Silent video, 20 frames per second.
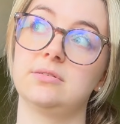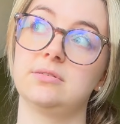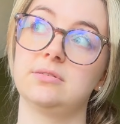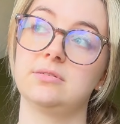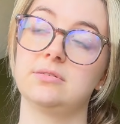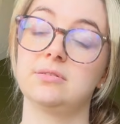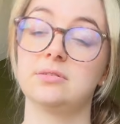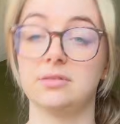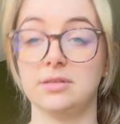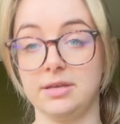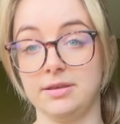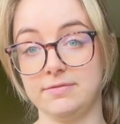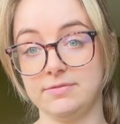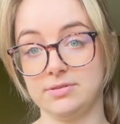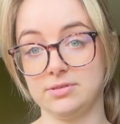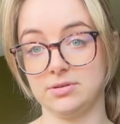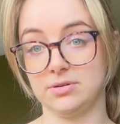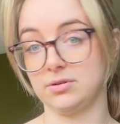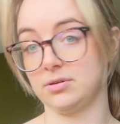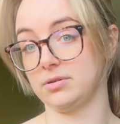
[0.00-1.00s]

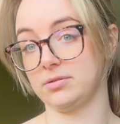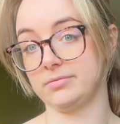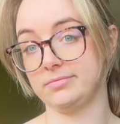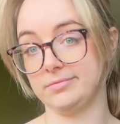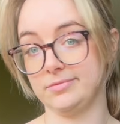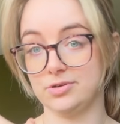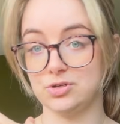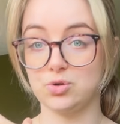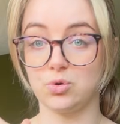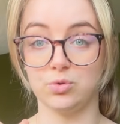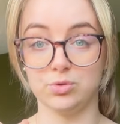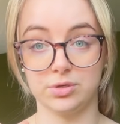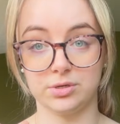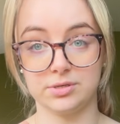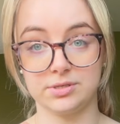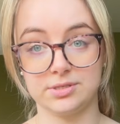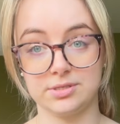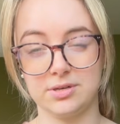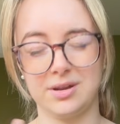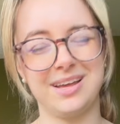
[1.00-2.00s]
sleeves or
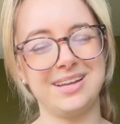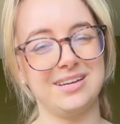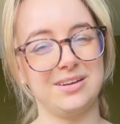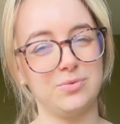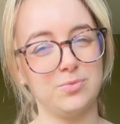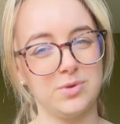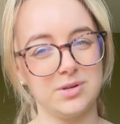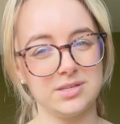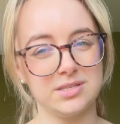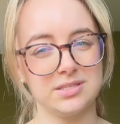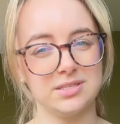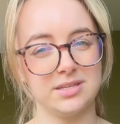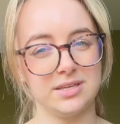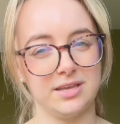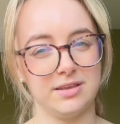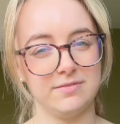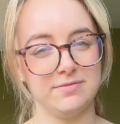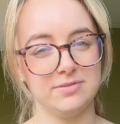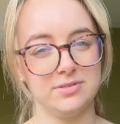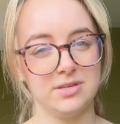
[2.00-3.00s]
shoulders. I didn't want
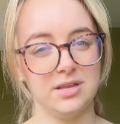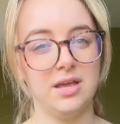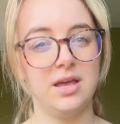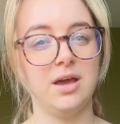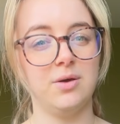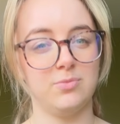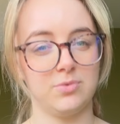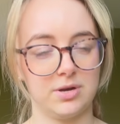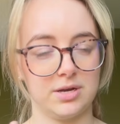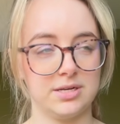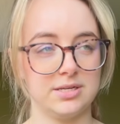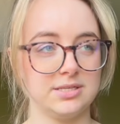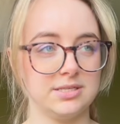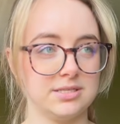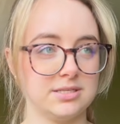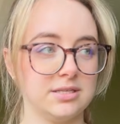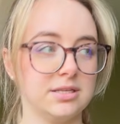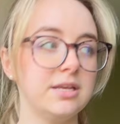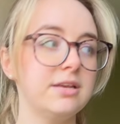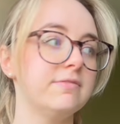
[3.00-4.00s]
sleeves, I wanted
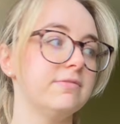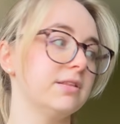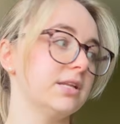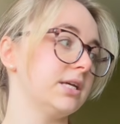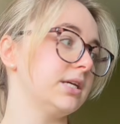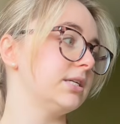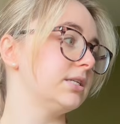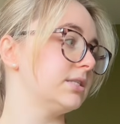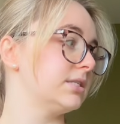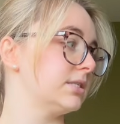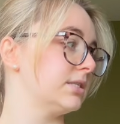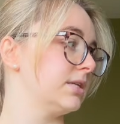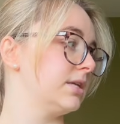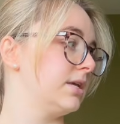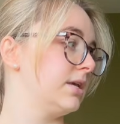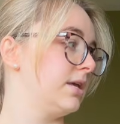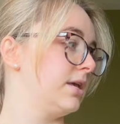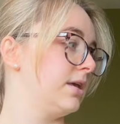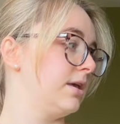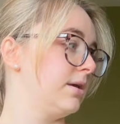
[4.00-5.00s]
sleeveless,
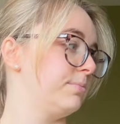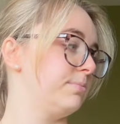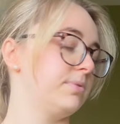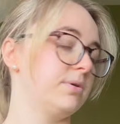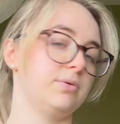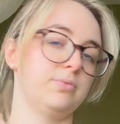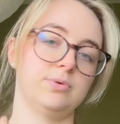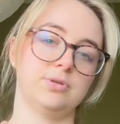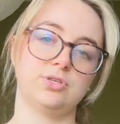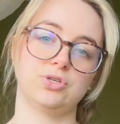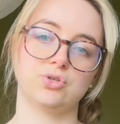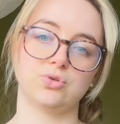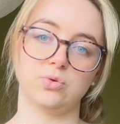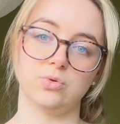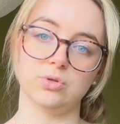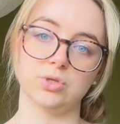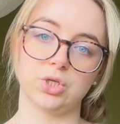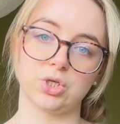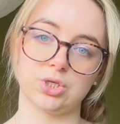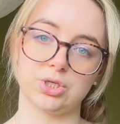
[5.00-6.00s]
but with
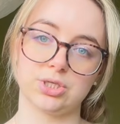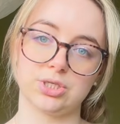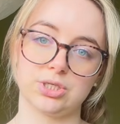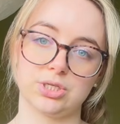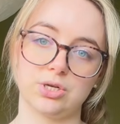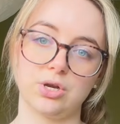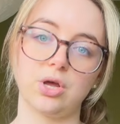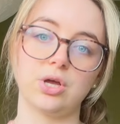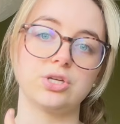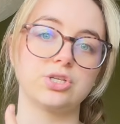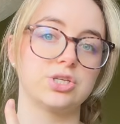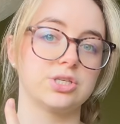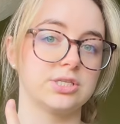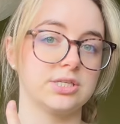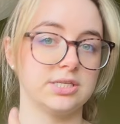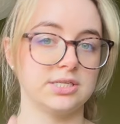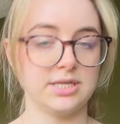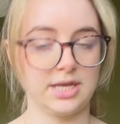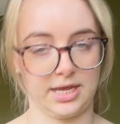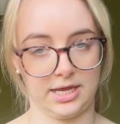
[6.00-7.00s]
shoulders, not just
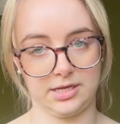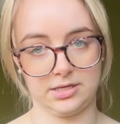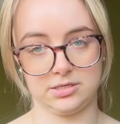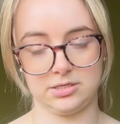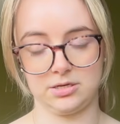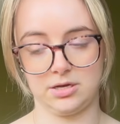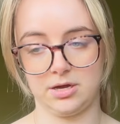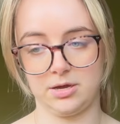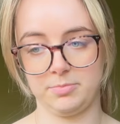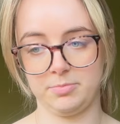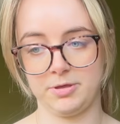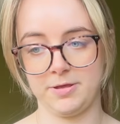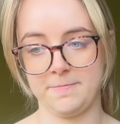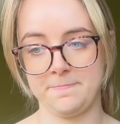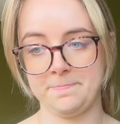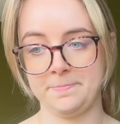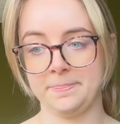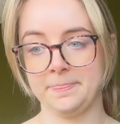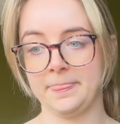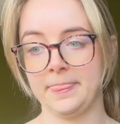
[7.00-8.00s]
a tank top.
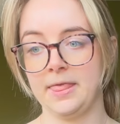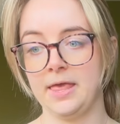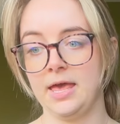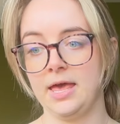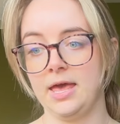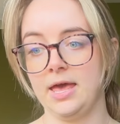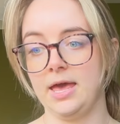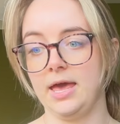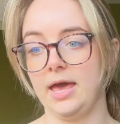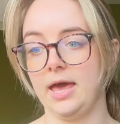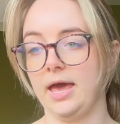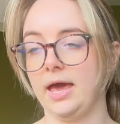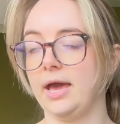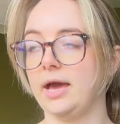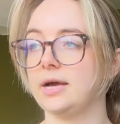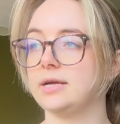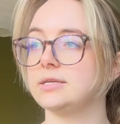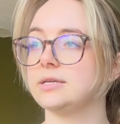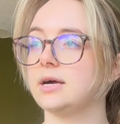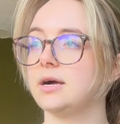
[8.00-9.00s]

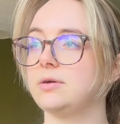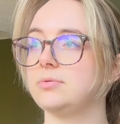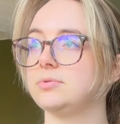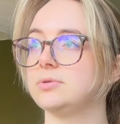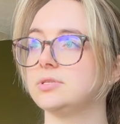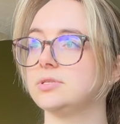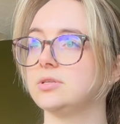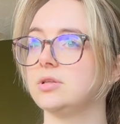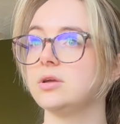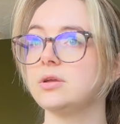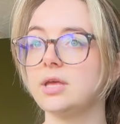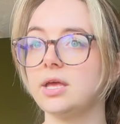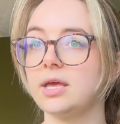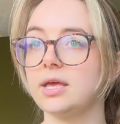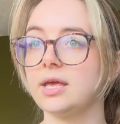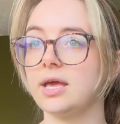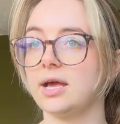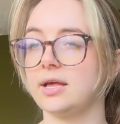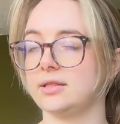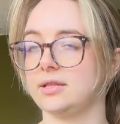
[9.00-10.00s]
And I was
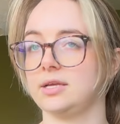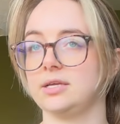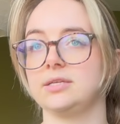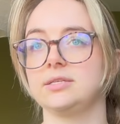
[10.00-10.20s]
looking at like